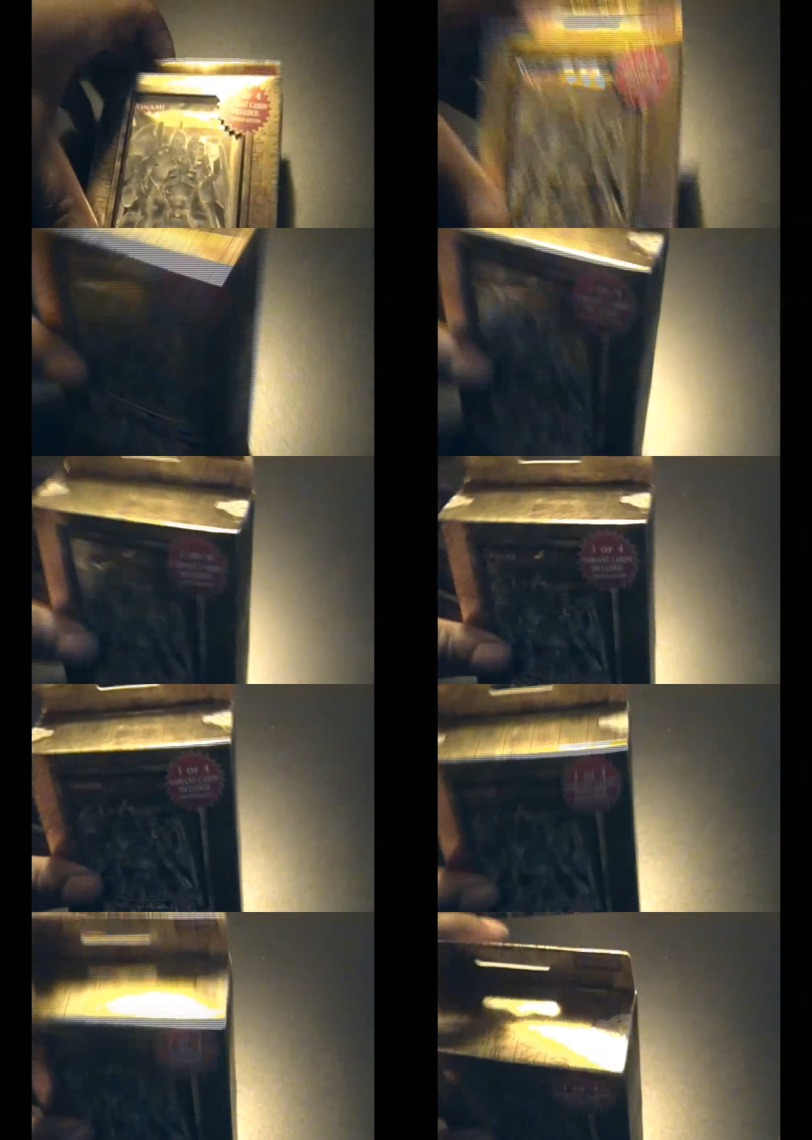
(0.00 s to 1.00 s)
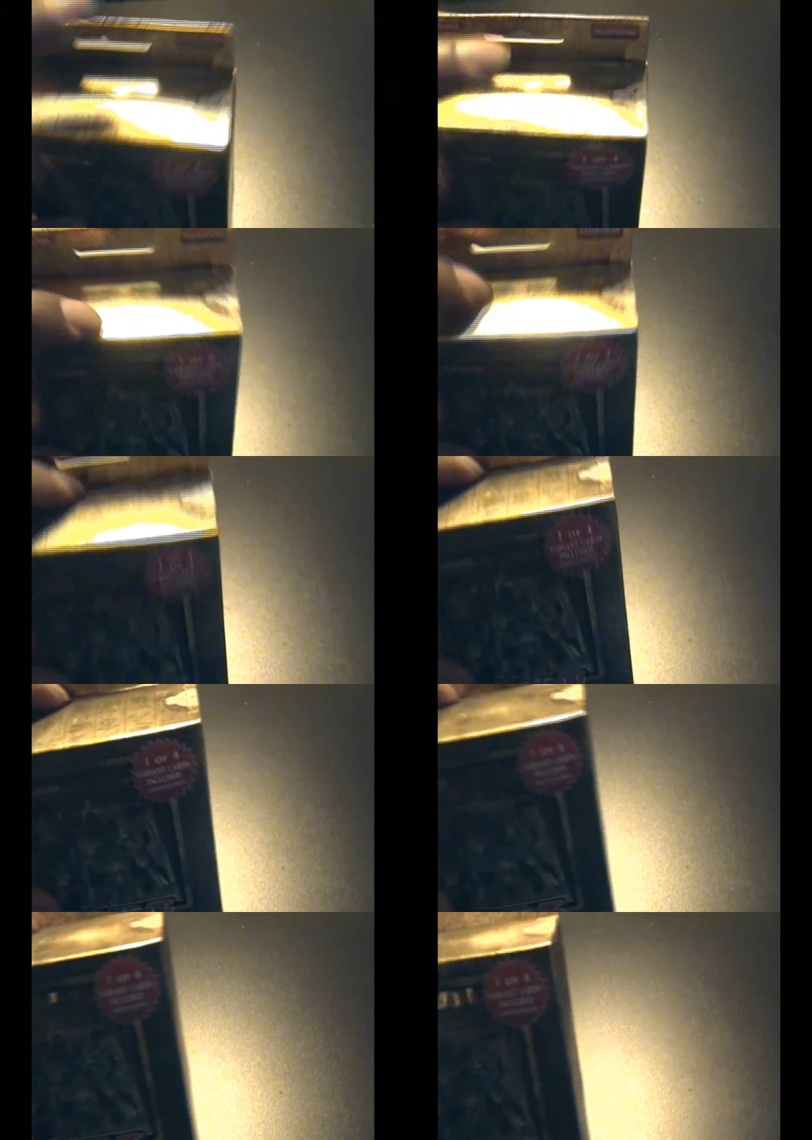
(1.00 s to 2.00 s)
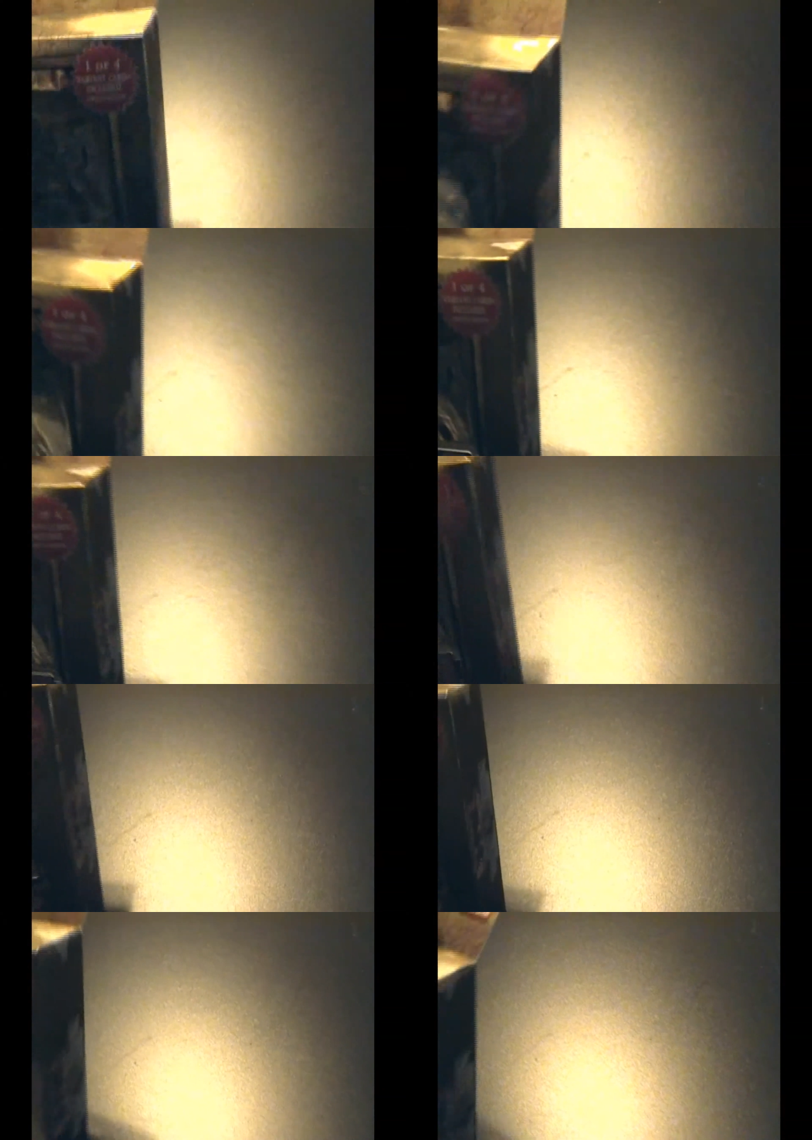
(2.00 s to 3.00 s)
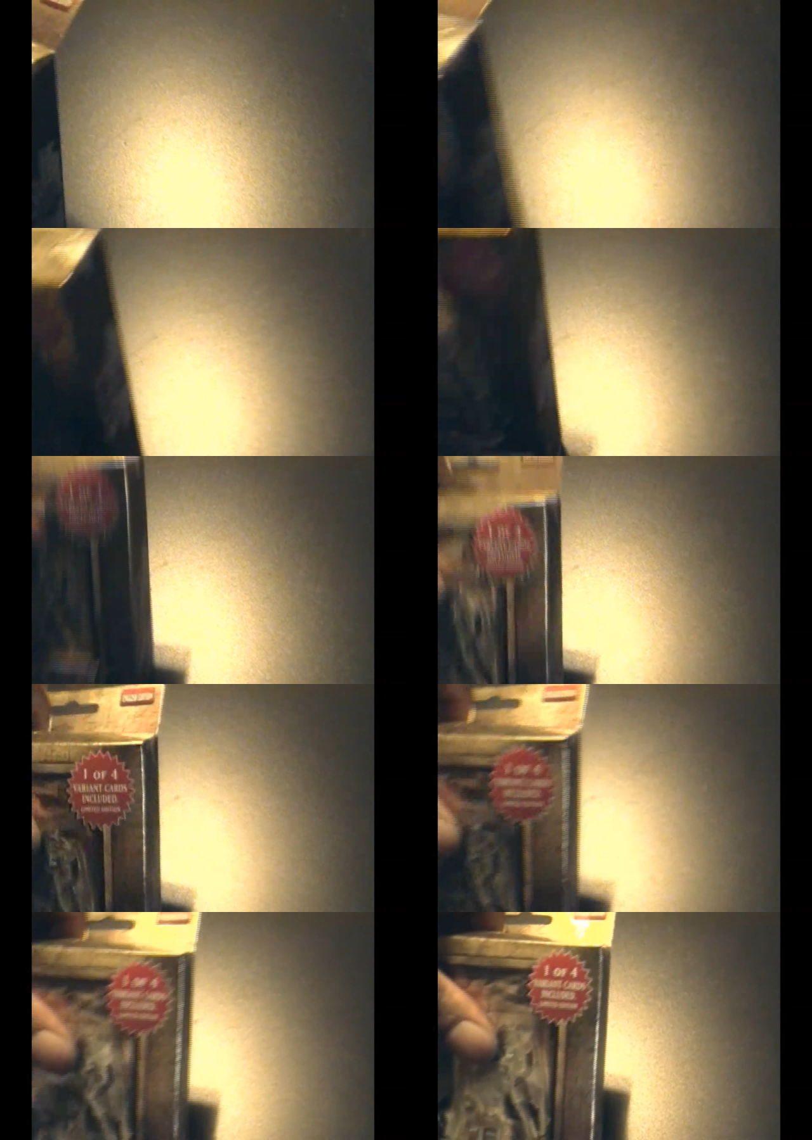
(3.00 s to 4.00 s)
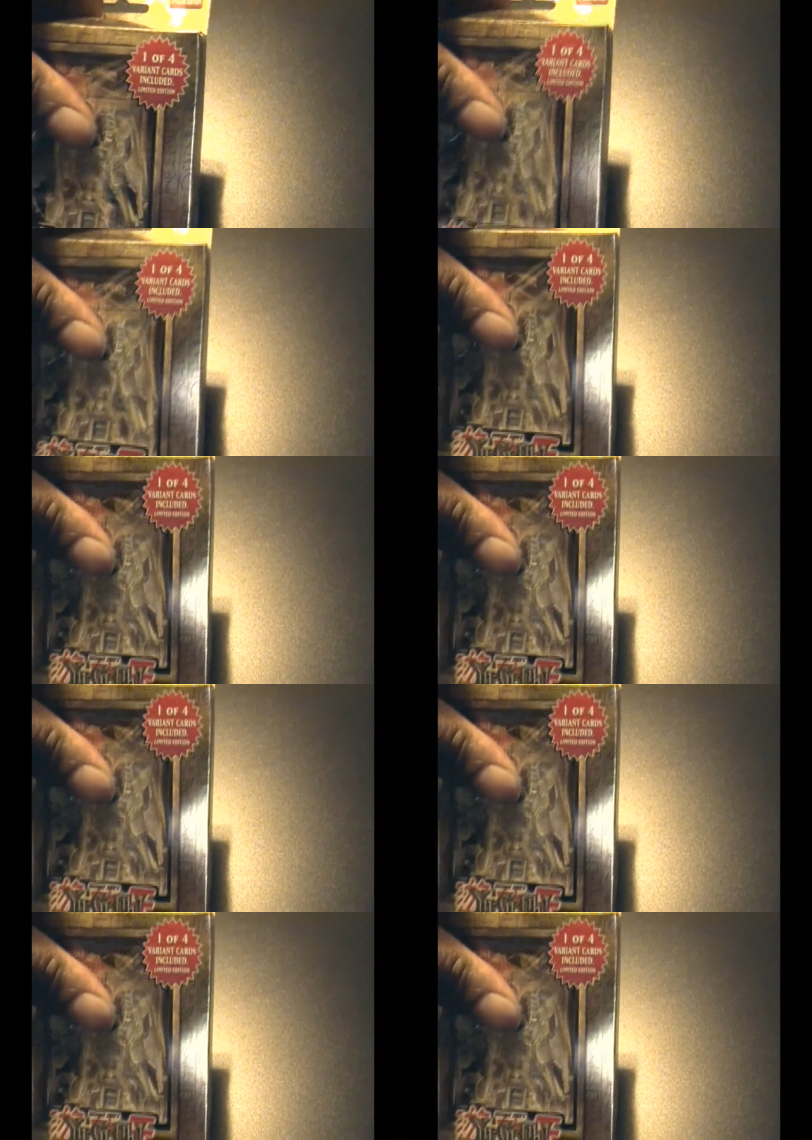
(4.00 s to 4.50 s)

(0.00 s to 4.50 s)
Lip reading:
No face is visible, so there are no lips to read.